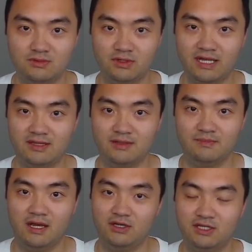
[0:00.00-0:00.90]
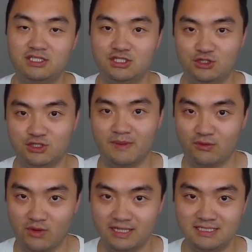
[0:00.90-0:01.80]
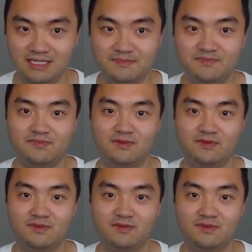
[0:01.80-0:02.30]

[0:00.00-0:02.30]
look at the, you can just use my Ren team.